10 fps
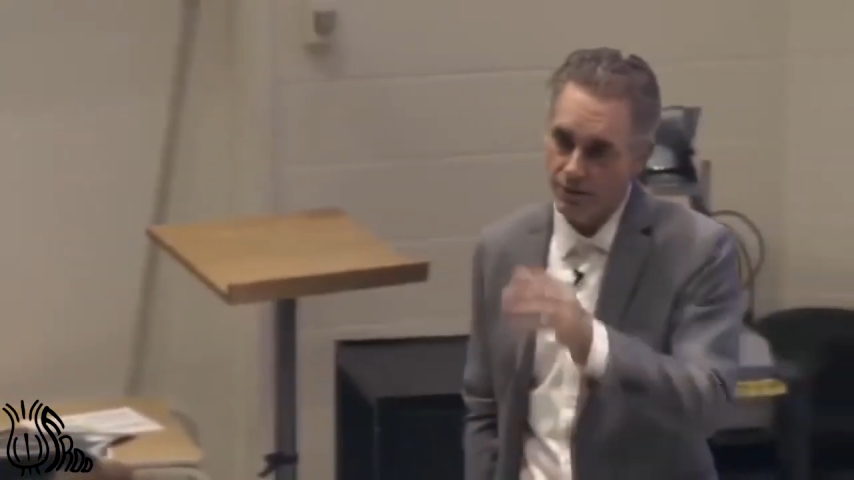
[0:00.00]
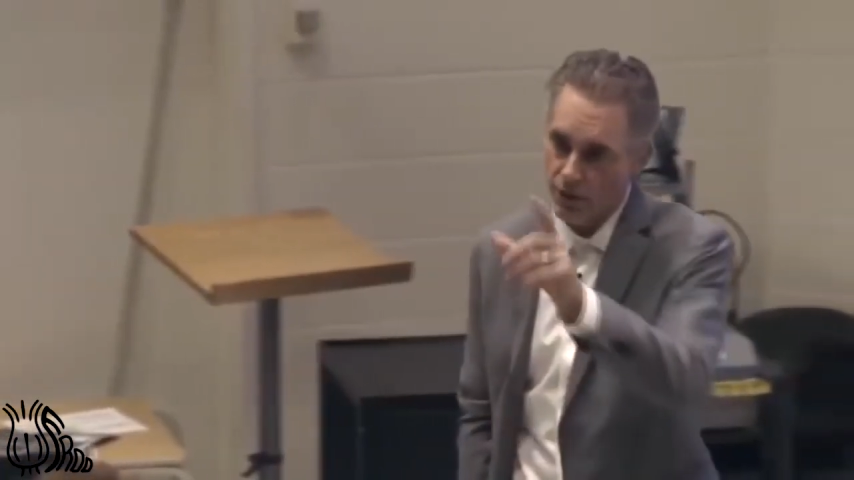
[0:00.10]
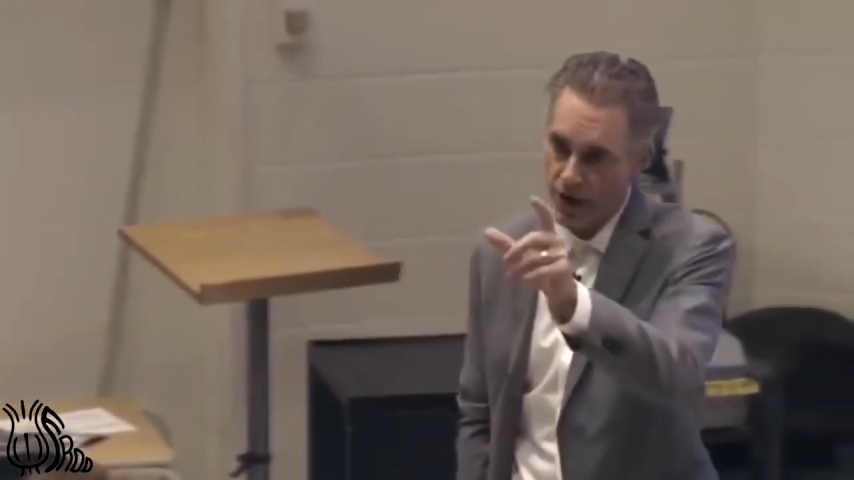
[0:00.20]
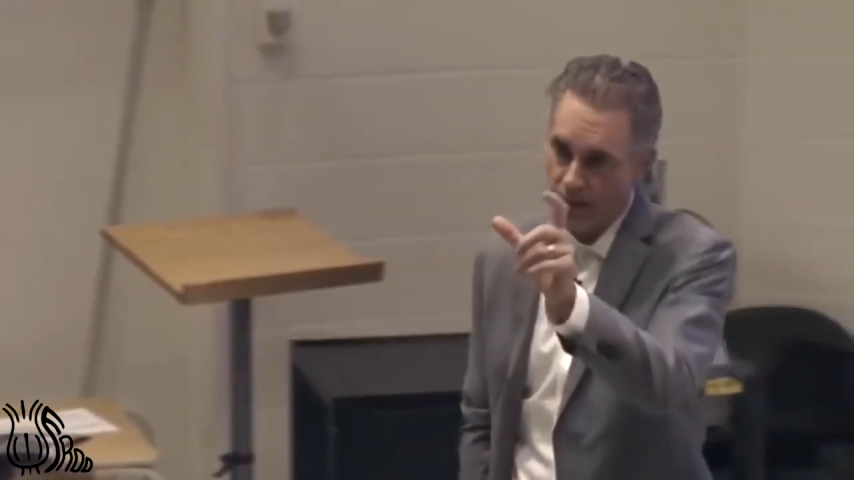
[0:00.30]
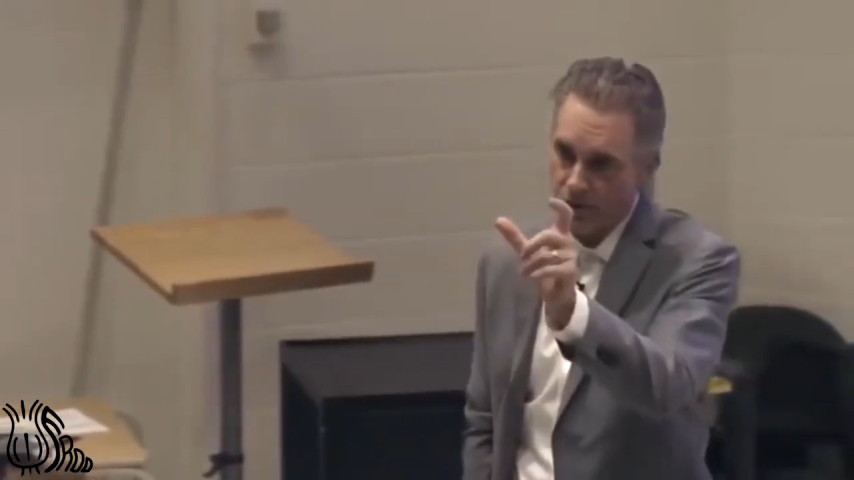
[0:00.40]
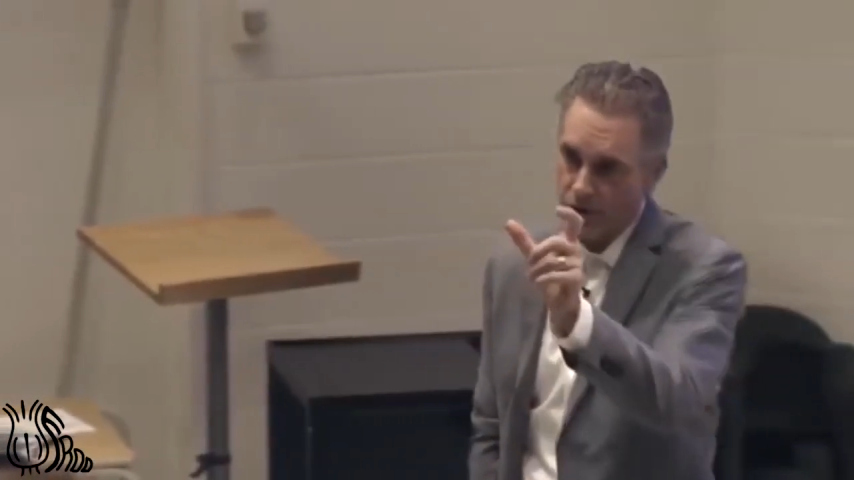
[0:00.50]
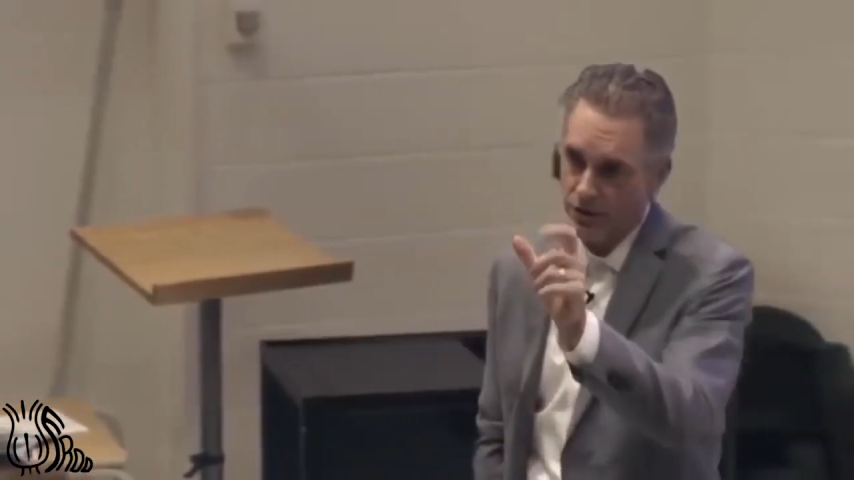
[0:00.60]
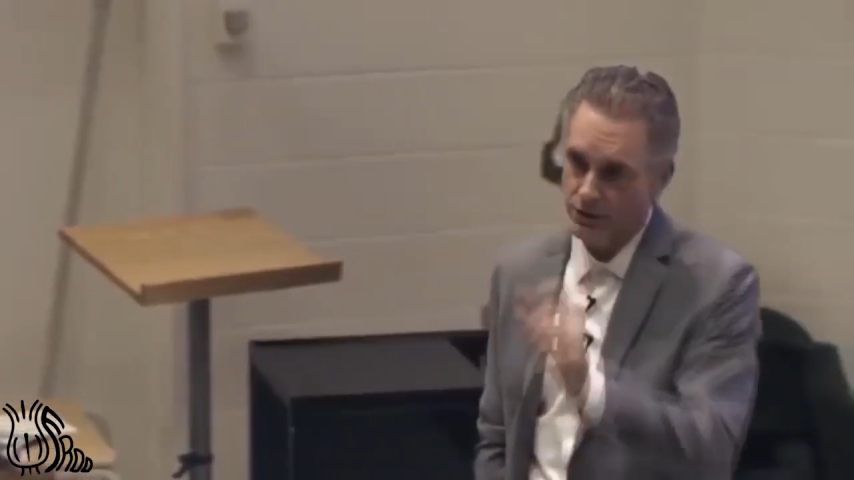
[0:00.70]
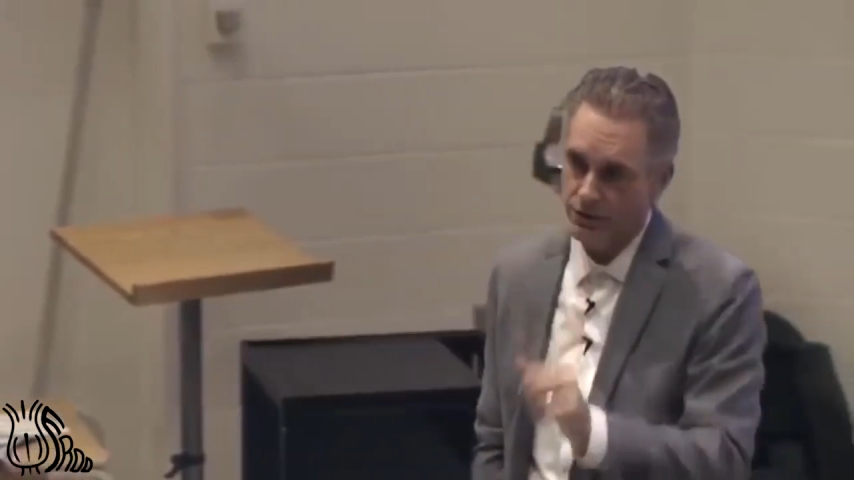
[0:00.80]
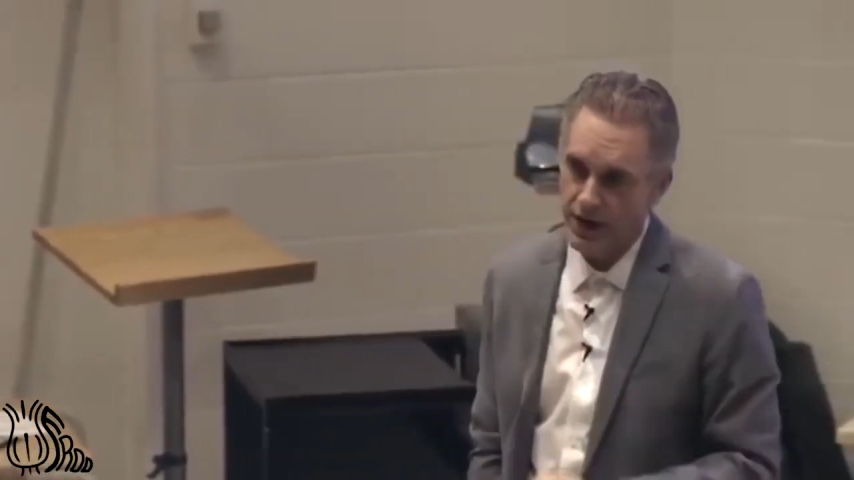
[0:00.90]
and perhaps
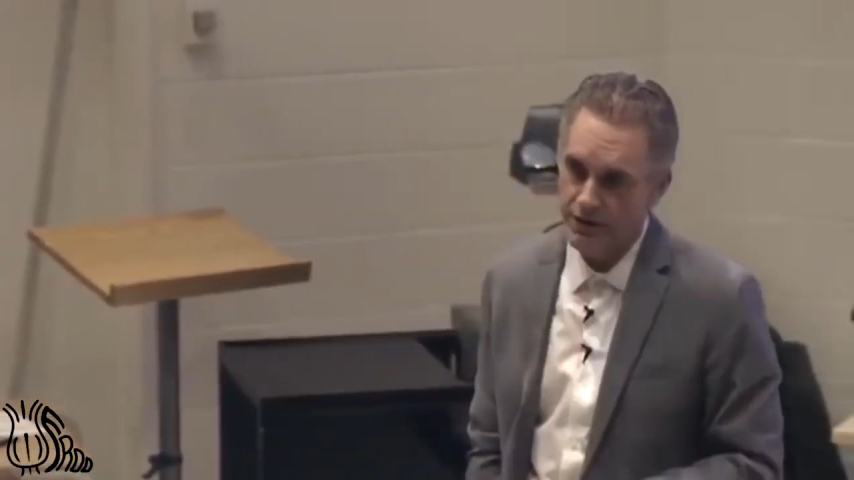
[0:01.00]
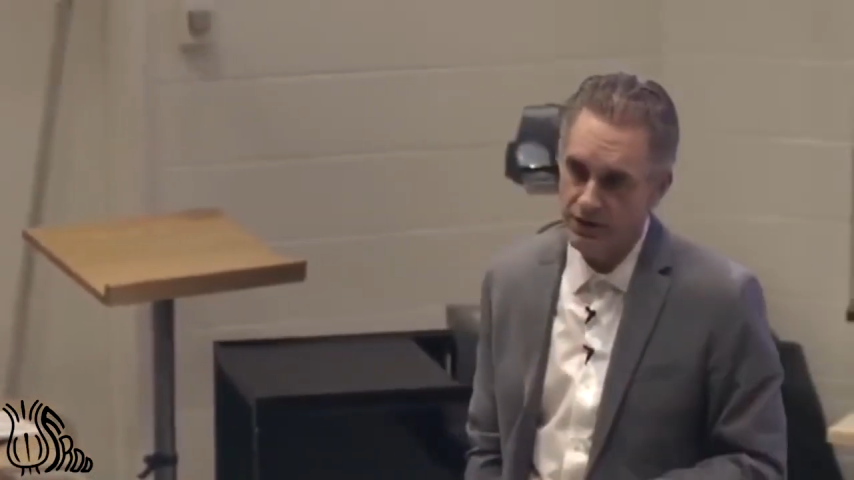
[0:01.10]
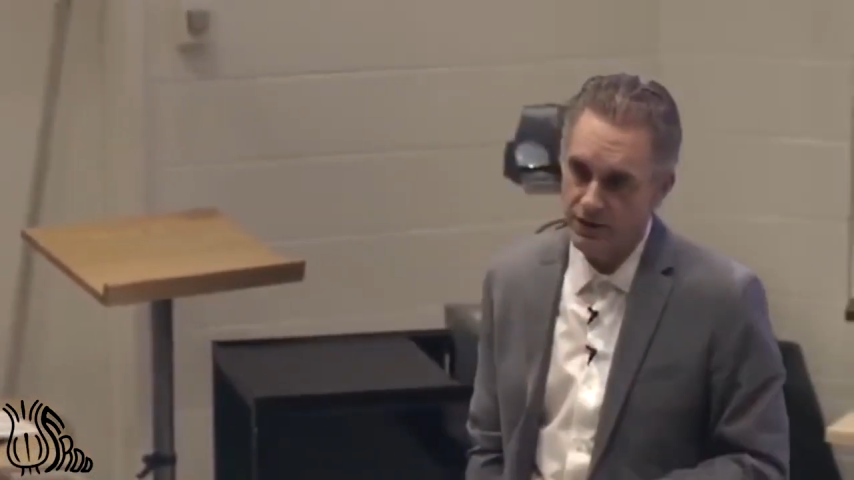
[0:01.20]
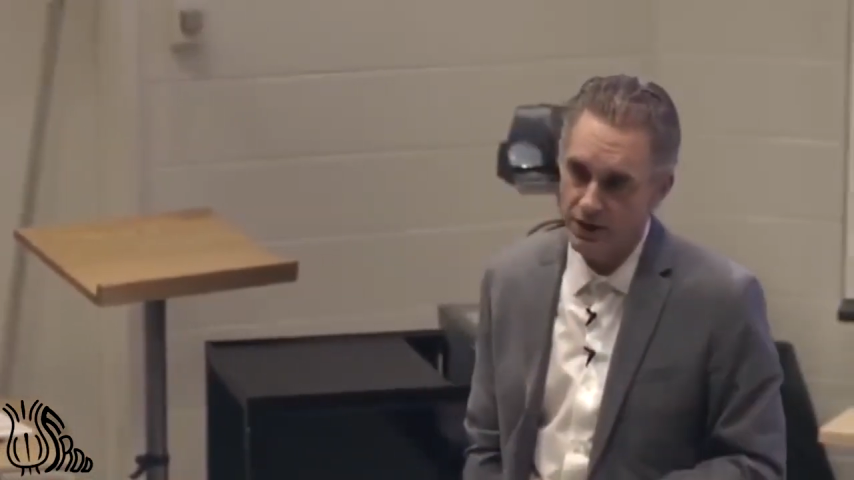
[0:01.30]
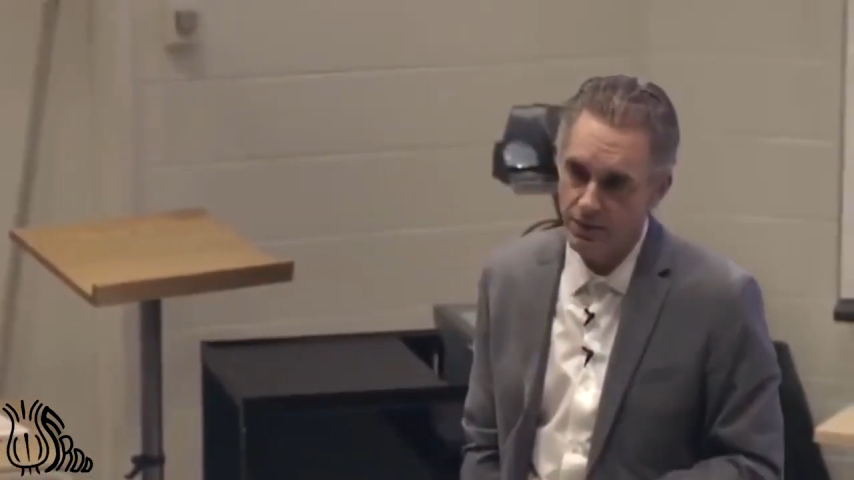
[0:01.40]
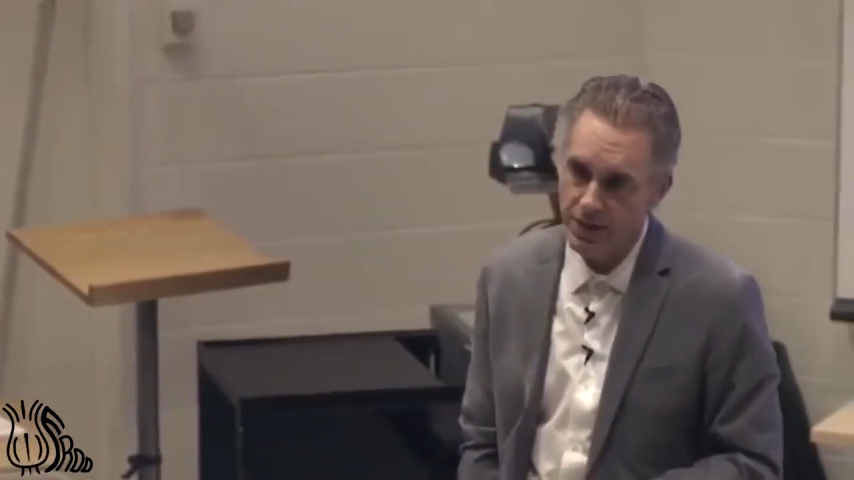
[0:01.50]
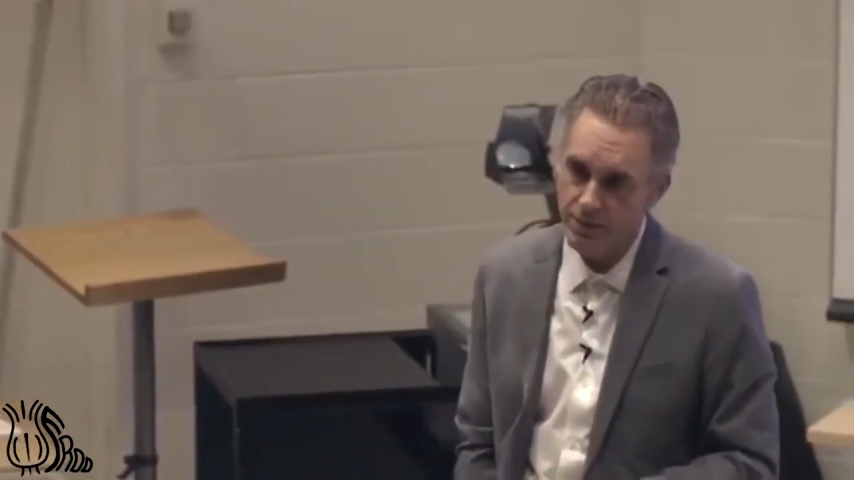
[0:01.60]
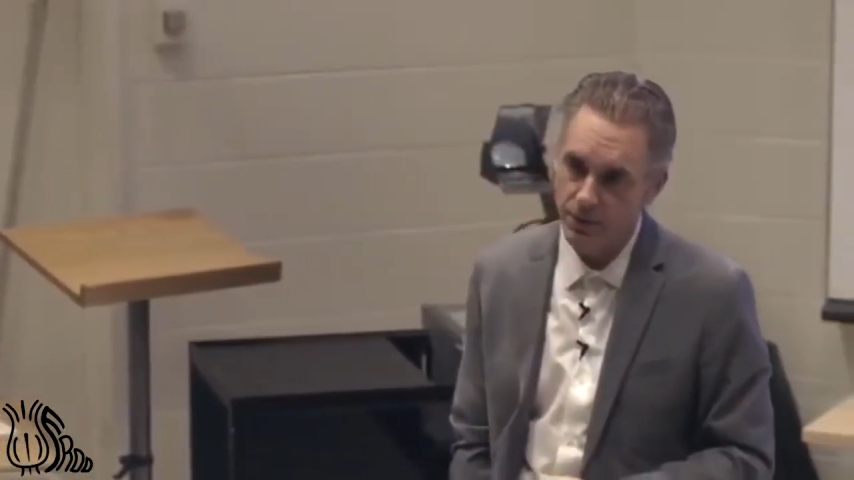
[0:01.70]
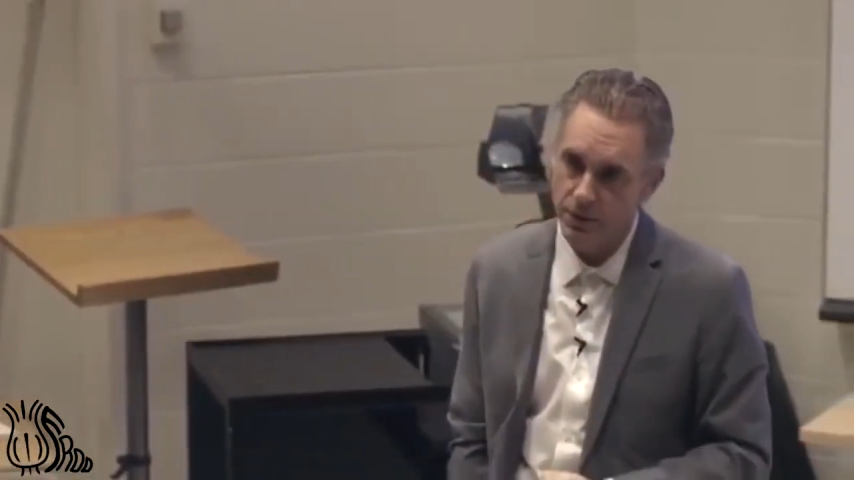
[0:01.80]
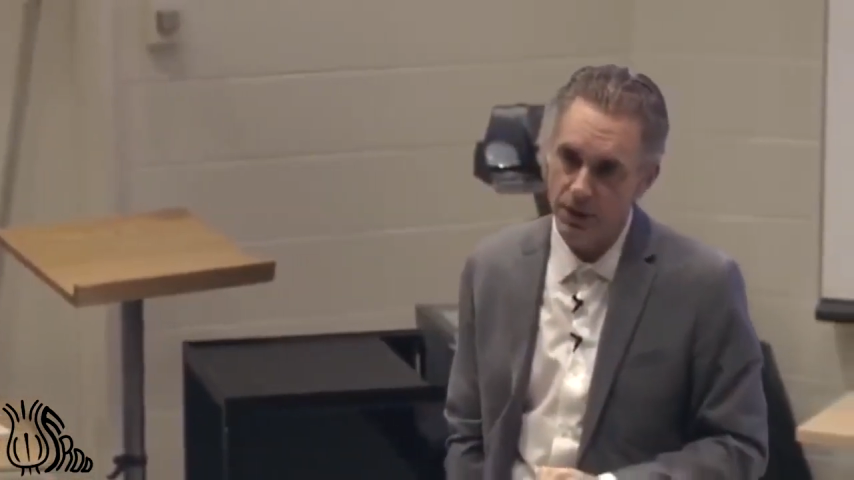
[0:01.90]
also the lives of other
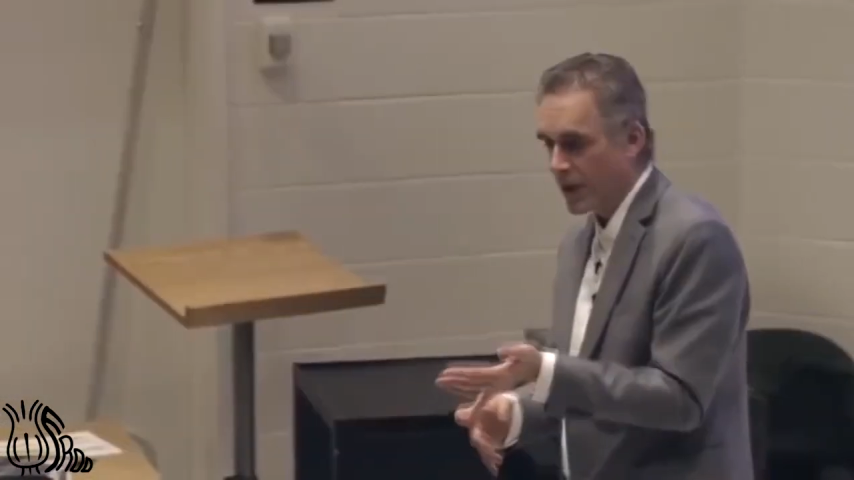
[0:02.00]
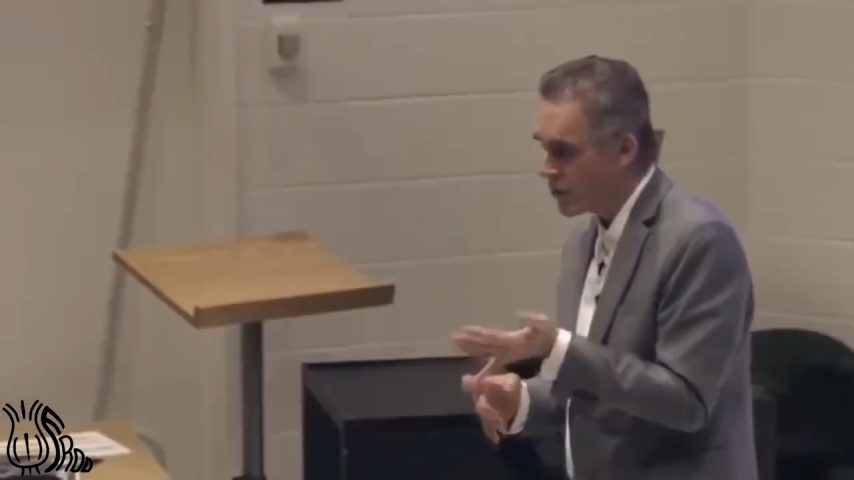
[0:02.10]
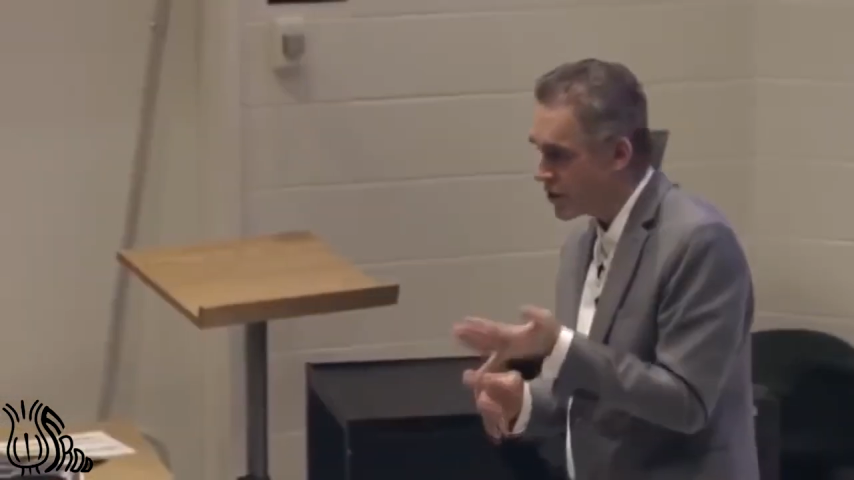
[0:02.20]
people. You